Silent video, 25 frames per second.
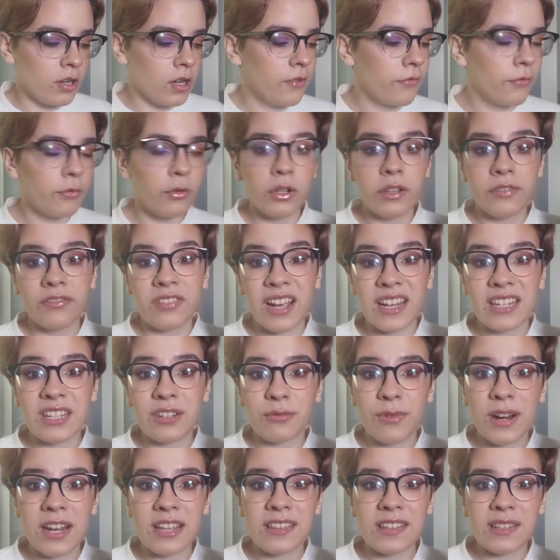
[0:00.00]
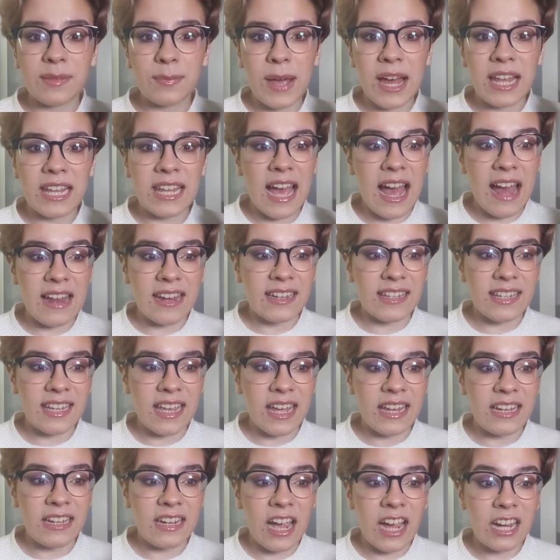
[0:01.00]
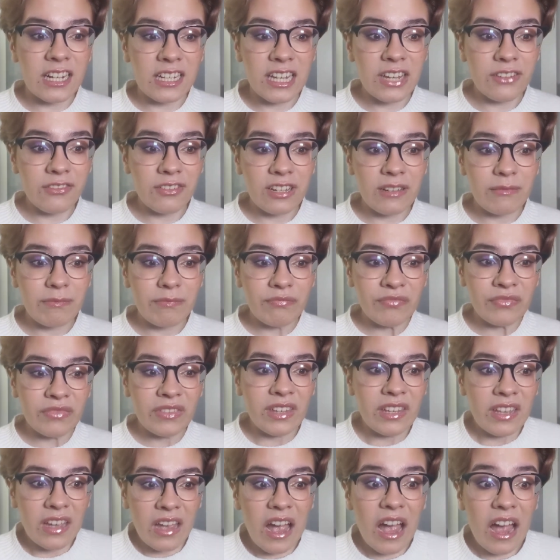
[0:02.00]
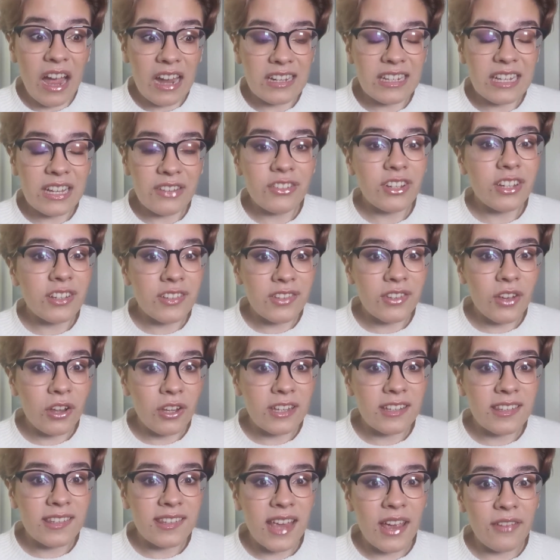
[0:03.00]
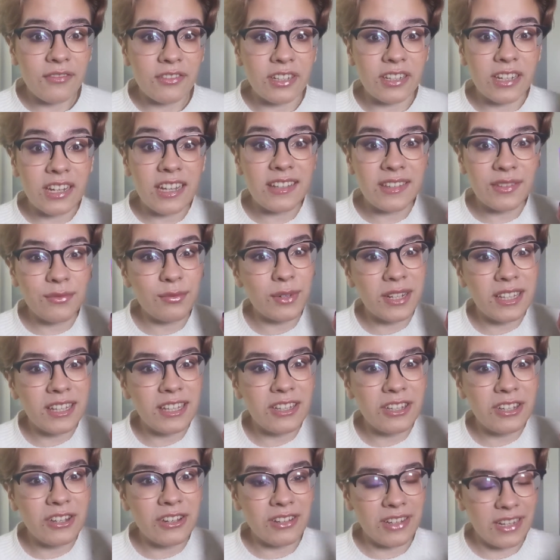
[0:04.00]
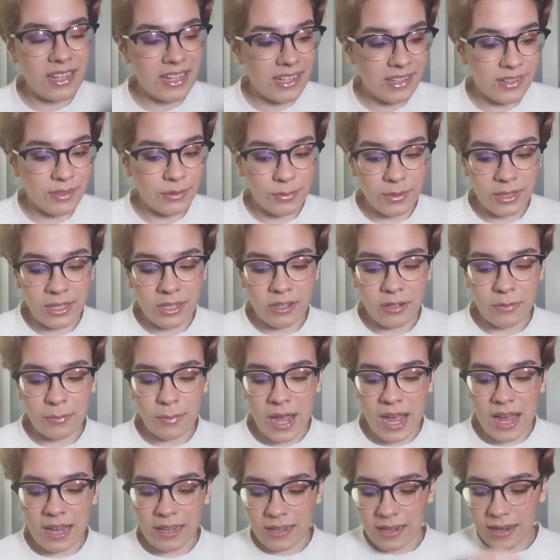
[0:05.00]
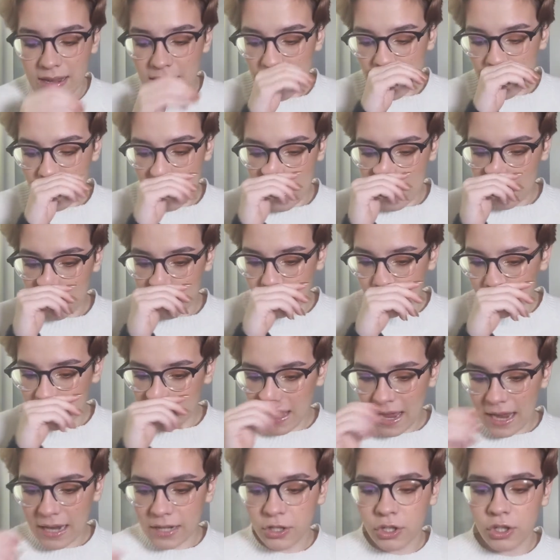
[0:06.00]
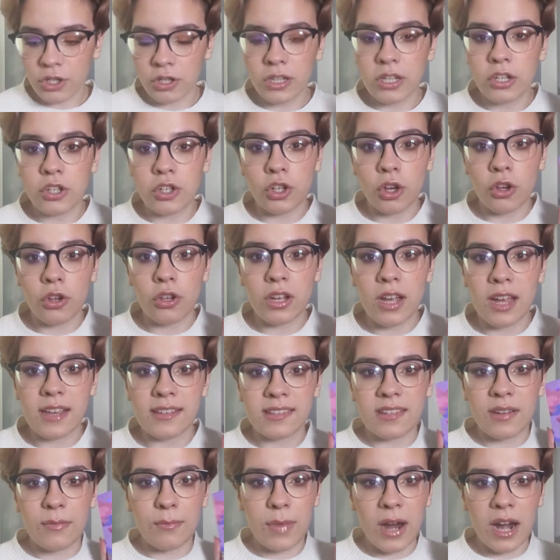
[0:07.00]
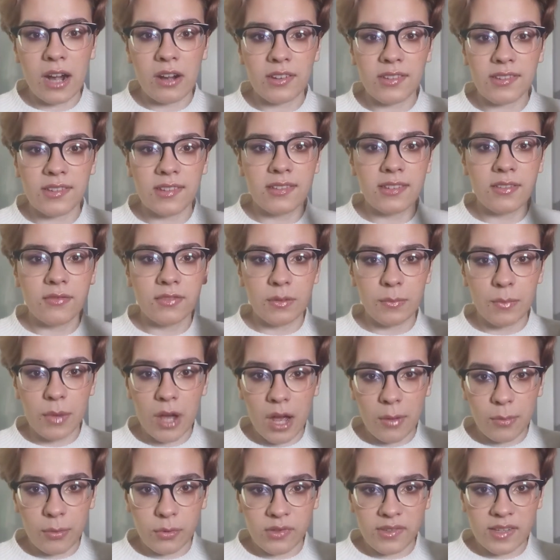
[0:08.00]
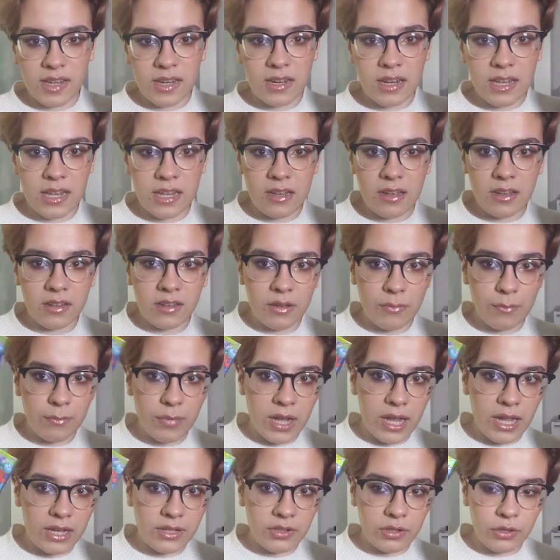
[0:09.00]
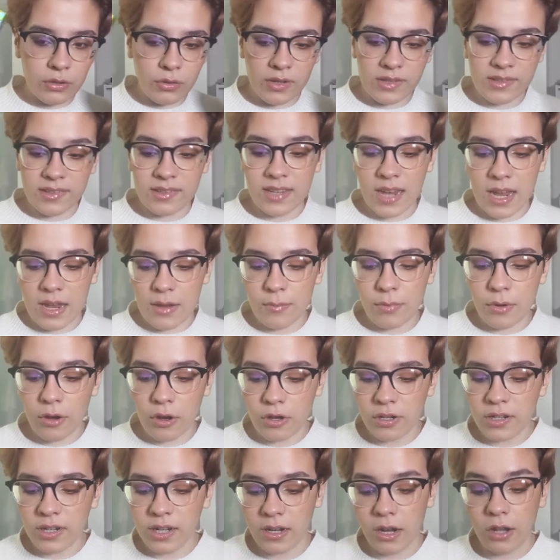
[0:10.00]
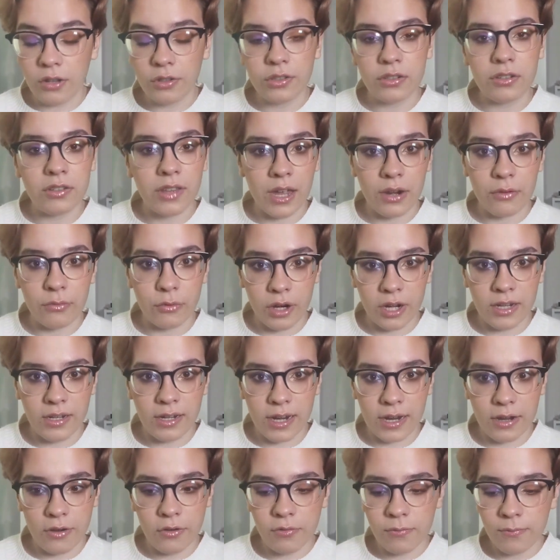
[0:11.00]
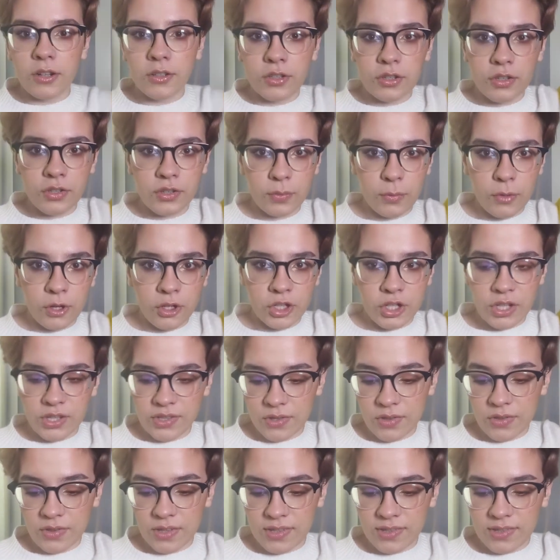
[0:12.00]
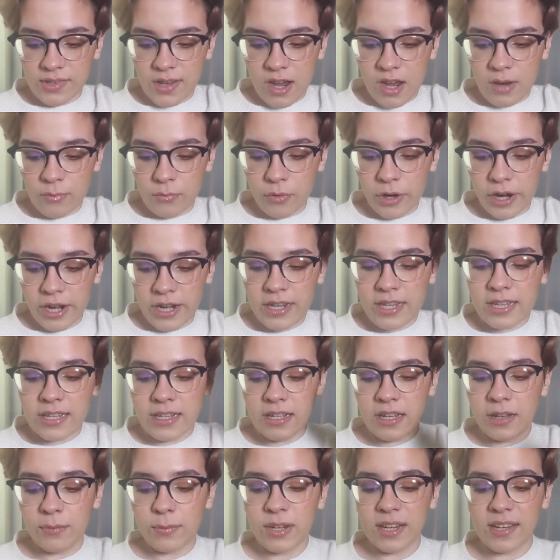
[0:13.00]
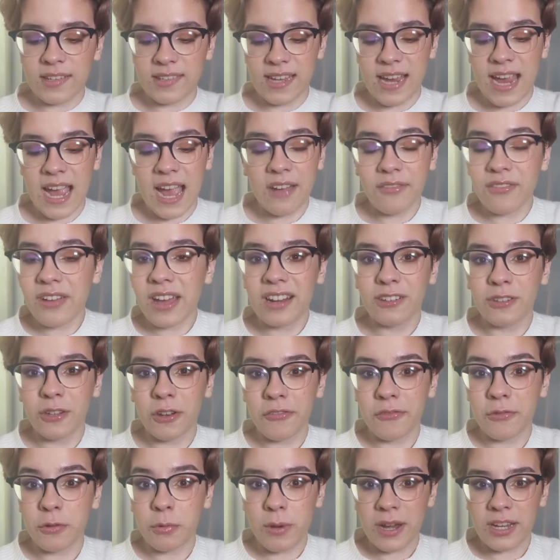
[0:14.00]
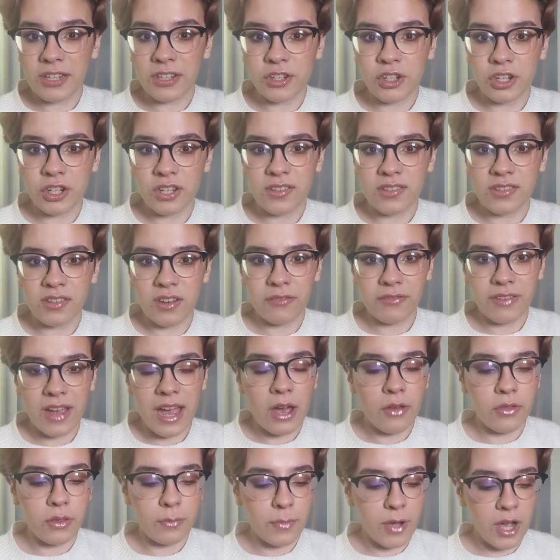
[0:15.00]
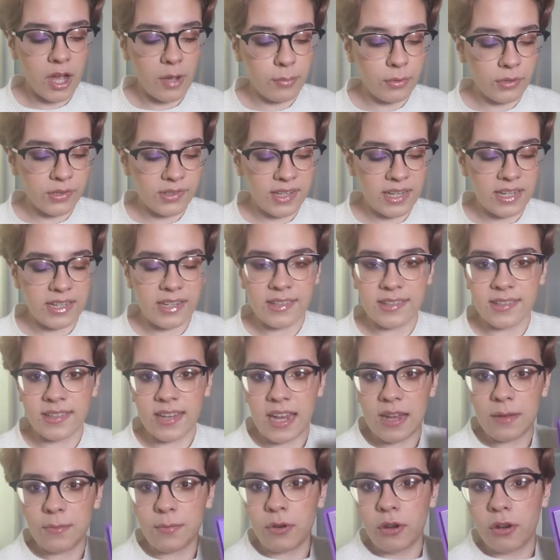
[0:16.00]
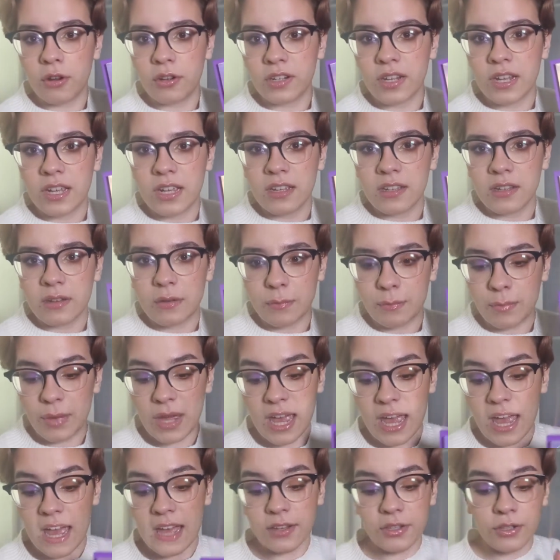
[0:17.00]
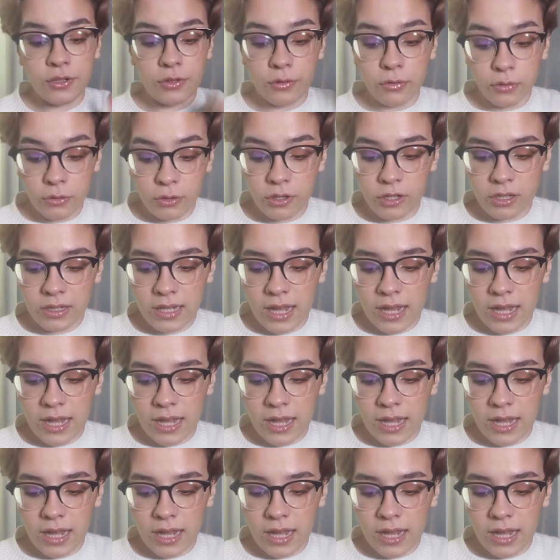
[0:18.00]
Overall, if I had to rate this palette out of 10, I'd give it I'd give it a solid 7. It's really good. It is a really good palette. I will actually show you guys comparisons of the purples in here compared to Escape Pod, and I'll do that right now. I'll do swatches on this arm right here because I have had a lot of questions of how the purples in Escape Pod compare to Lunar